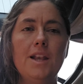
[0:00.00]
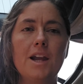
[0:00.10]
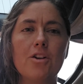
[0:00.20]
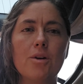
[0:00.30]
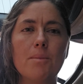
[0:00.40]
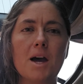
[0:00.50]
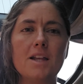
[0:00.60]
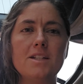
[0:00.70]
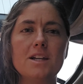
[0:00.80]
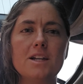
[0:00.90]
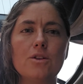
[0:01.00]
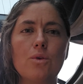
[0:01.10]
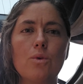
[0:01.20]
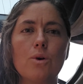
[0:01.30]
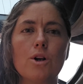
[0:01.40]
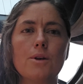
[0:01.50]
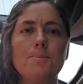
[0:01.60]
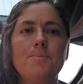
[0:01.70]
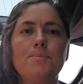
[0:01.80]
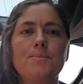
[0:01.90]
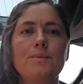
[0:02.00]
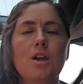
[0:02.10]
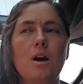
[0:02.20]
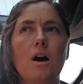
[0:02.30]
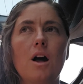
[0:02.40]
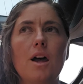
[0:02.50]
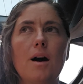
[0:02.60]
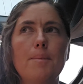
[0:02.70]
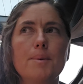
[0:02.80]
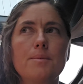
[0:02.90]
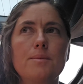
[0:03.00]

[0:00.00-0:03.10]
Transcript: narrow-minded or caught up.